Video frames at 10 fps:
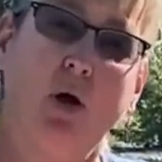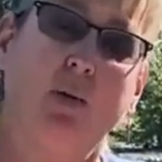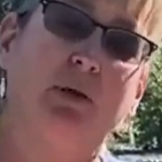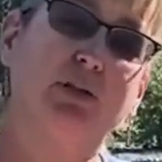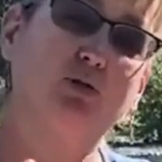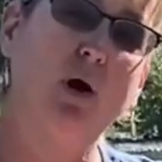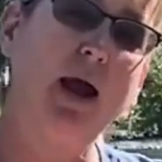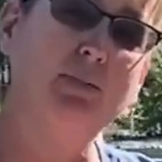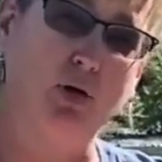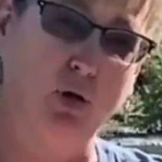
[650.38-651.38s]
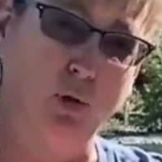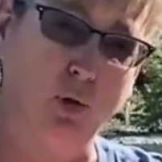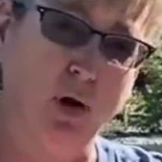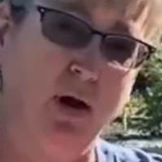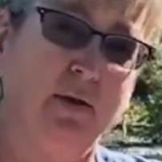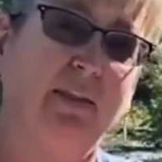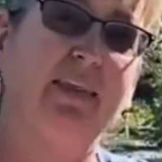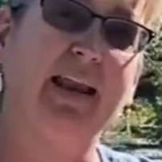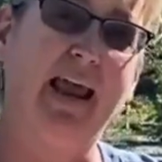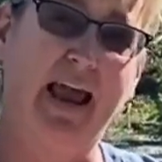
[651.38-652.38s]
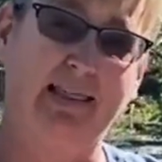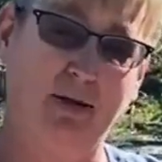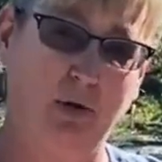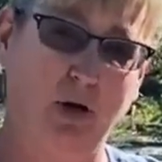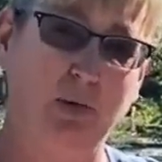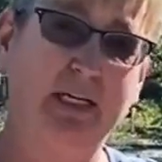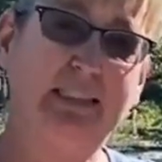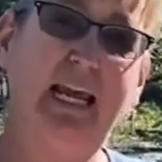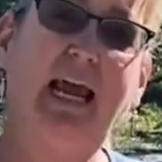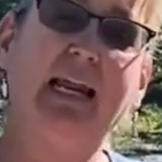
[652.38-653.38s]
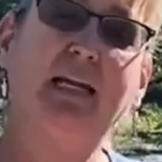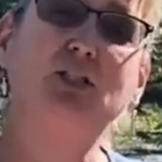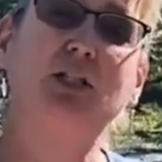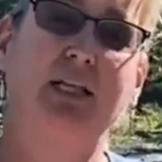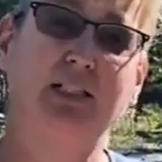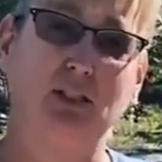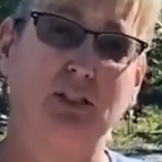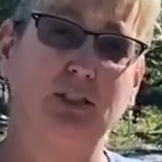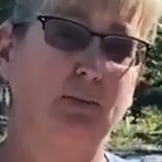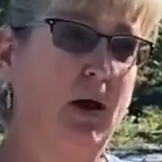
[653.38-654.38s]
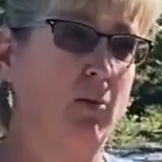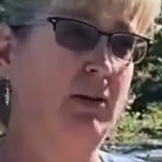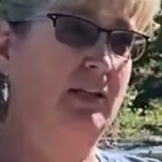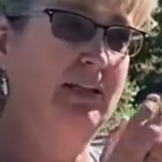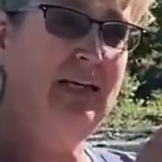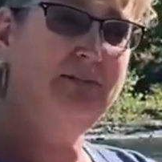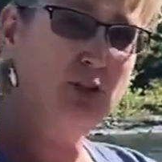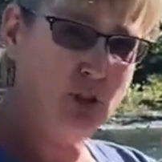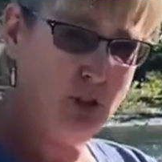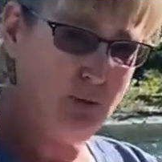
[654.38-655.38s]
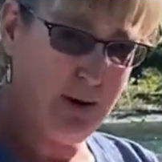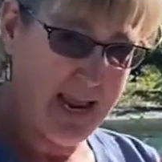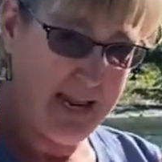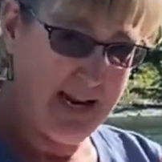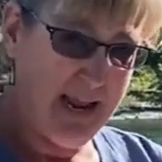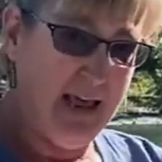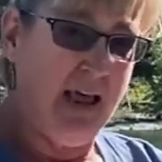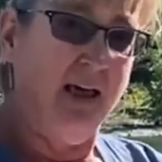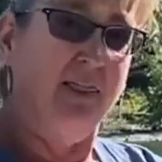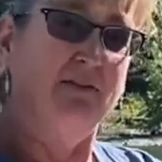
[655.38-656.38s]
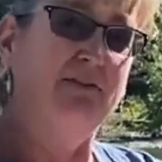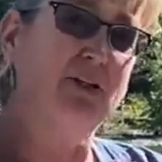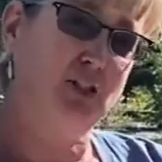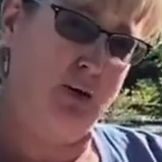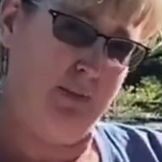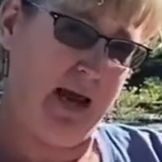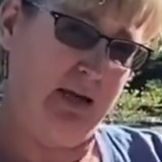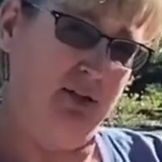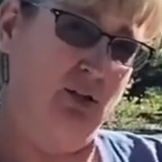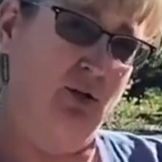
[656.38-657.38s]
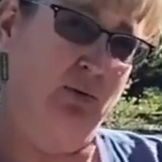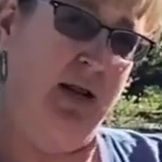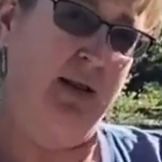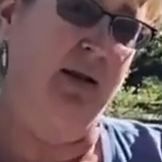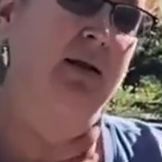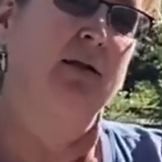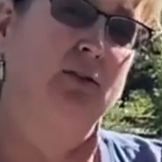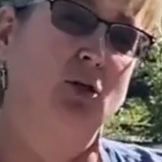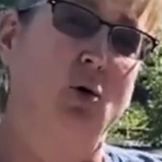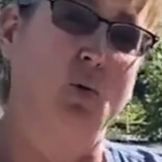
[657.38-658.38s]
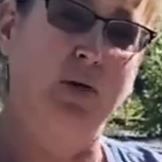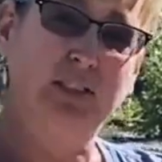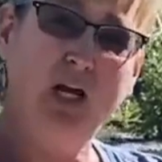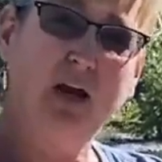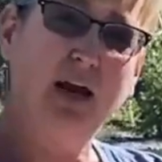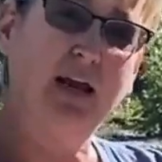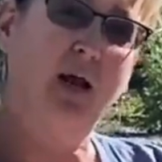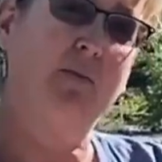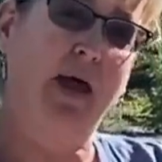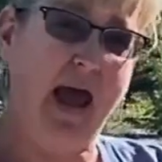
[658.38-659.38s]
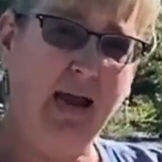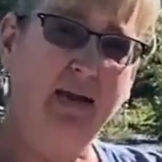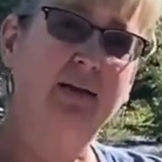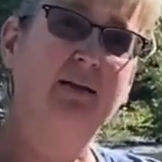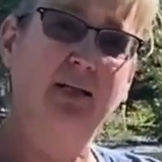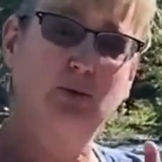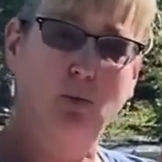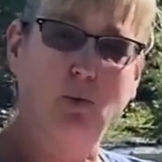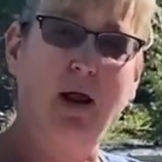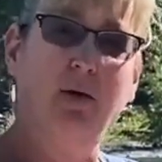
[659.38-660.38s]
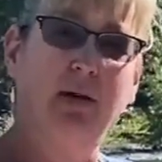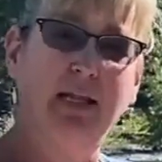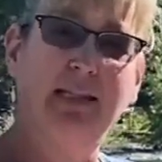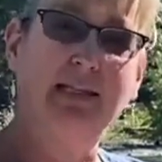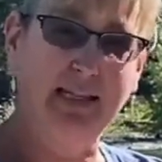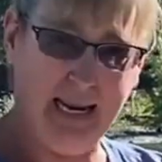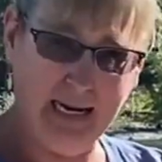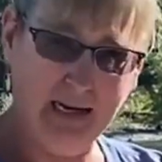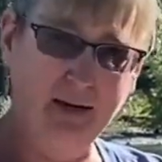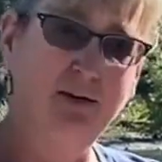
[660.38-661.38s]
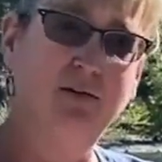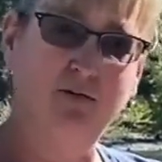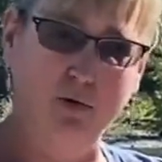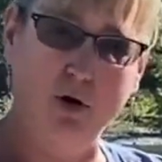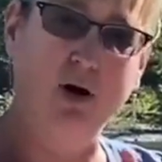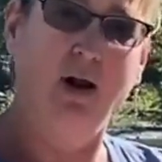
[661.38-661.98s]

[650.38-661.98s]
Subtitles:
But the tribe knew that they'd had them here because they had ancient legends about when the leaves turn red, the fish come back and turn red. So when sockeye come back, they swim around in the lake for